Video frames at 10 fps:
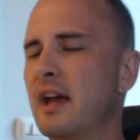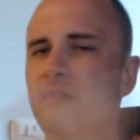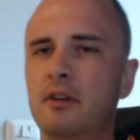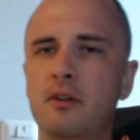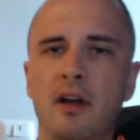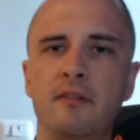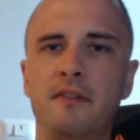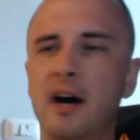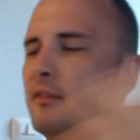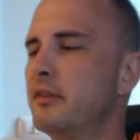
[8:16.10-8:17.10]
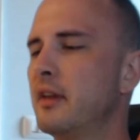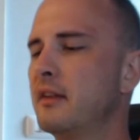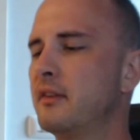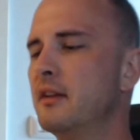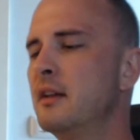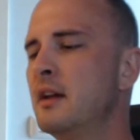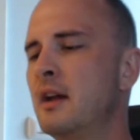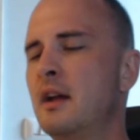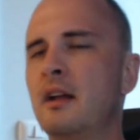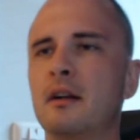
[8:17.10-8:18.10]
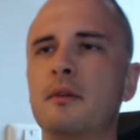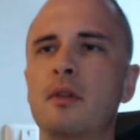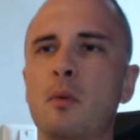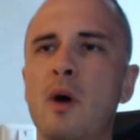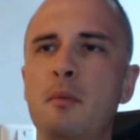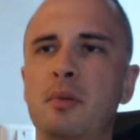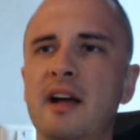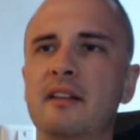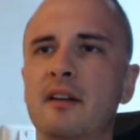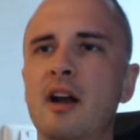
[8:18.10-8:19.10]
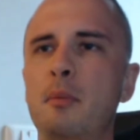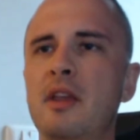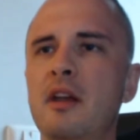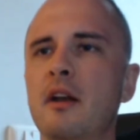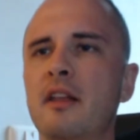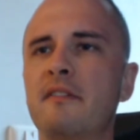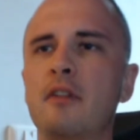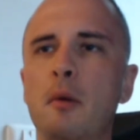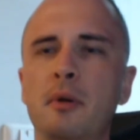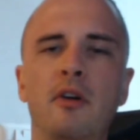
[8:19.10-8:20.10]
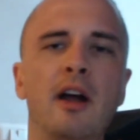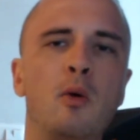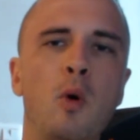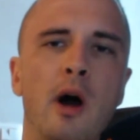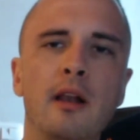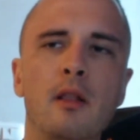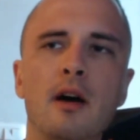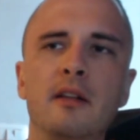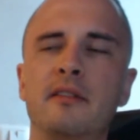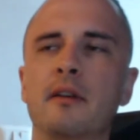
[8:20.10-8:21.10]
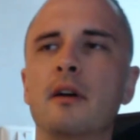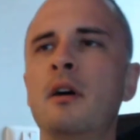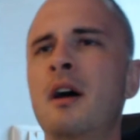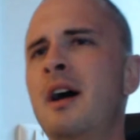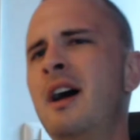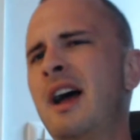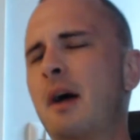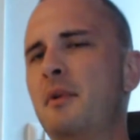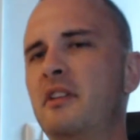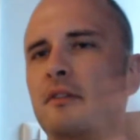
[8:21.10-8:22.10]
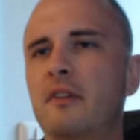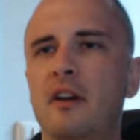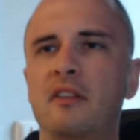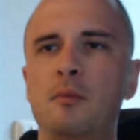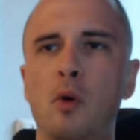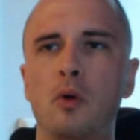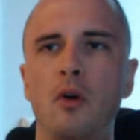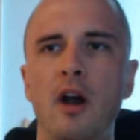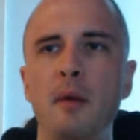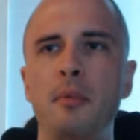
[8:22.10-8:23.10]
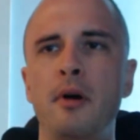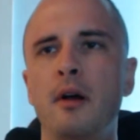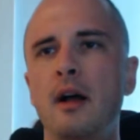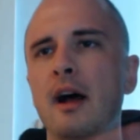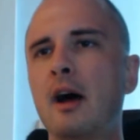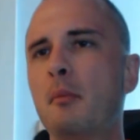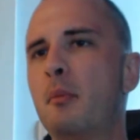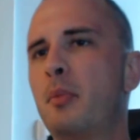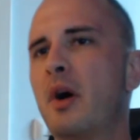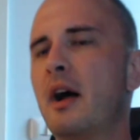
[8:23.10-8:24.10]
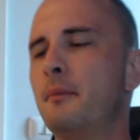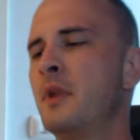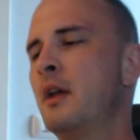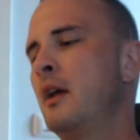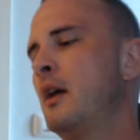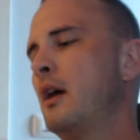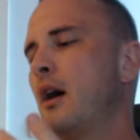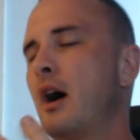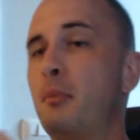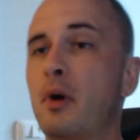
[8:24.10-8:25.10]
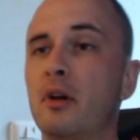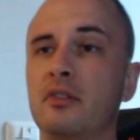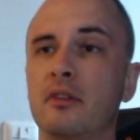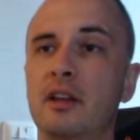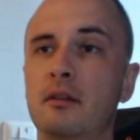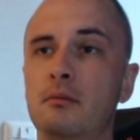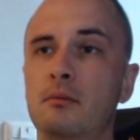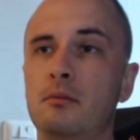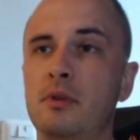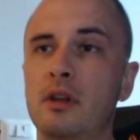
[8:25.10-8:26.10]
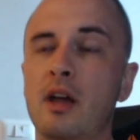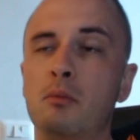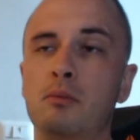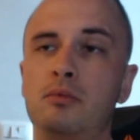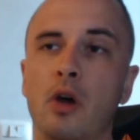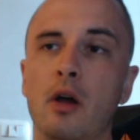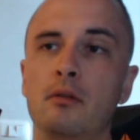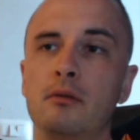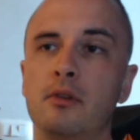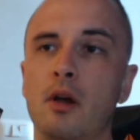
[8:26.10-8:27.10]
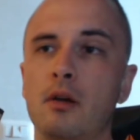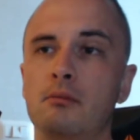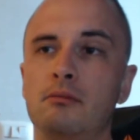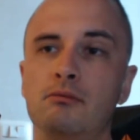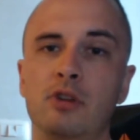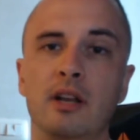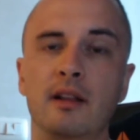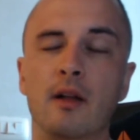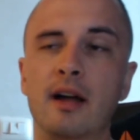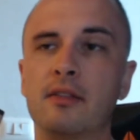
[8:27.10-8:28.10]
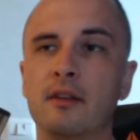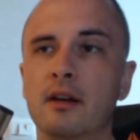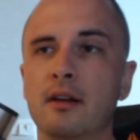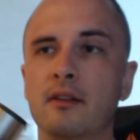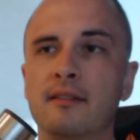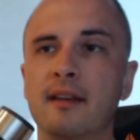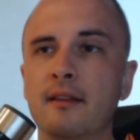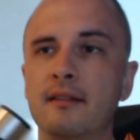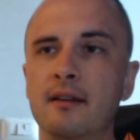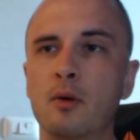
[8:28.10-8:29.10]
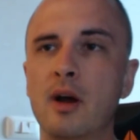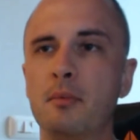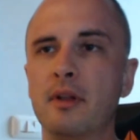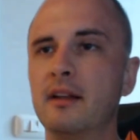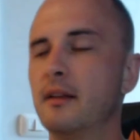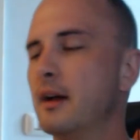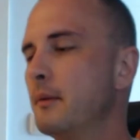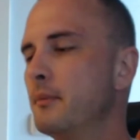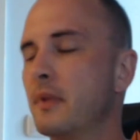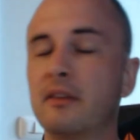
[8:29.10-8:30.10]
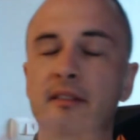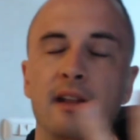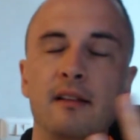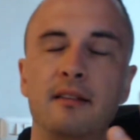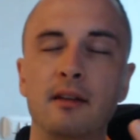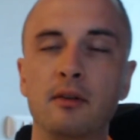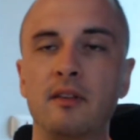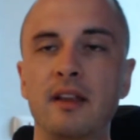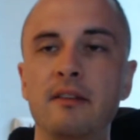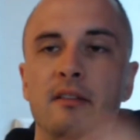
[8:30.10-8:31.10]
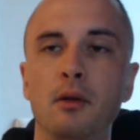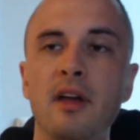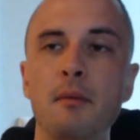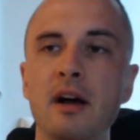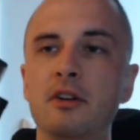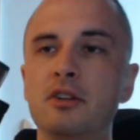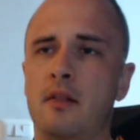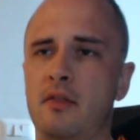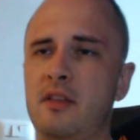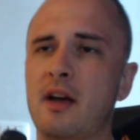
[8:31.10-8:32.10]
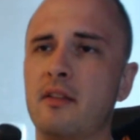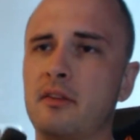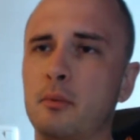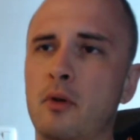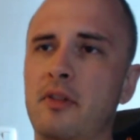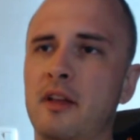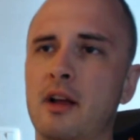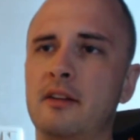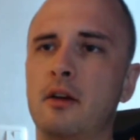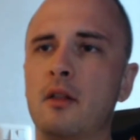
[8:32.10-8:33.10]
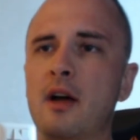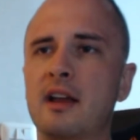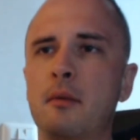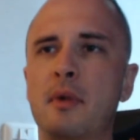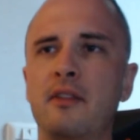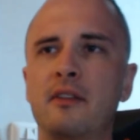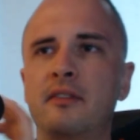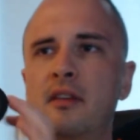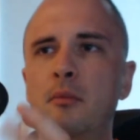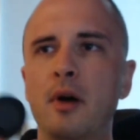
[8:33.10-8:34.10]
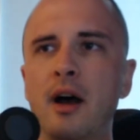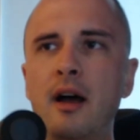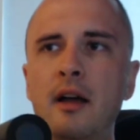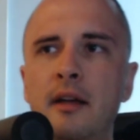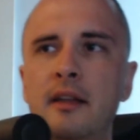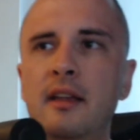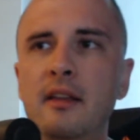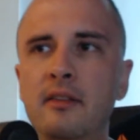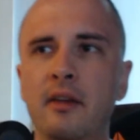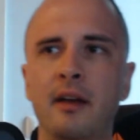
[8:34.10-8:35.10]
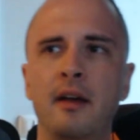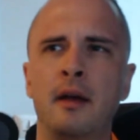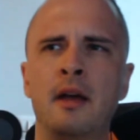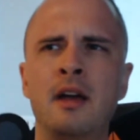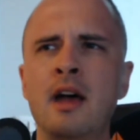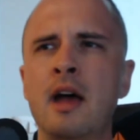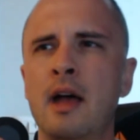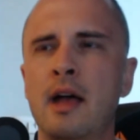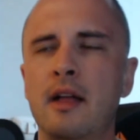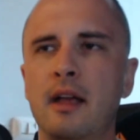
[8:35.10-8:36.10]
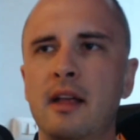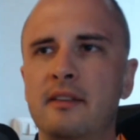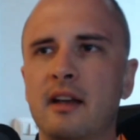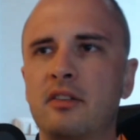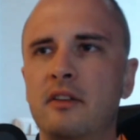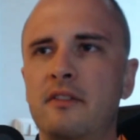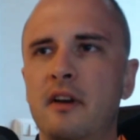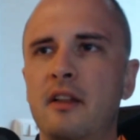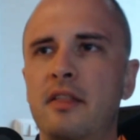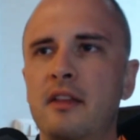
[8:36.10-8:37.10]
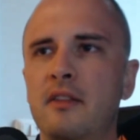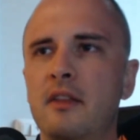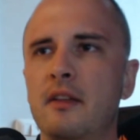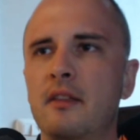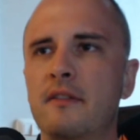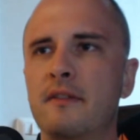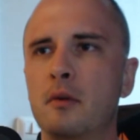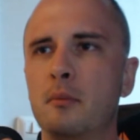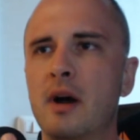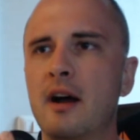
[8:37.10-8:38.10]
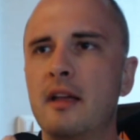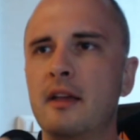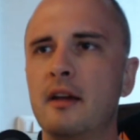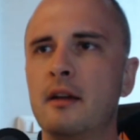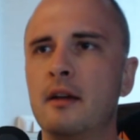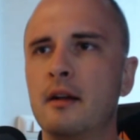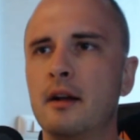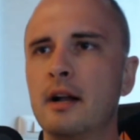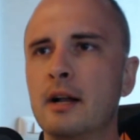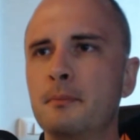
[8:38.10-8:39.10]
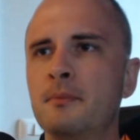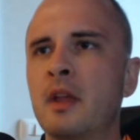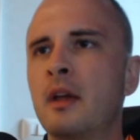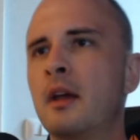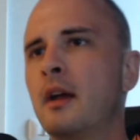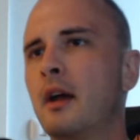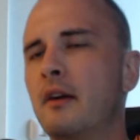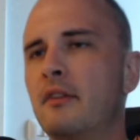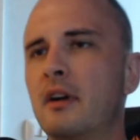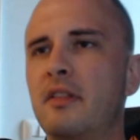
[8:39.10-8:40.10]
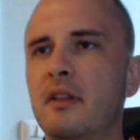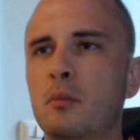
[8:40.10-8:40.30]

if you do like 5 sets and the weight plates are up here and they're flopping around quite a lot. So, I mean, it's a very small gripe, but I personally, don't really like the stainless steel weight plate, stainless steel sleeves all that much. The other small thing I don't like about this Tib bar is it's actually very thin. The foot bar here, very thin.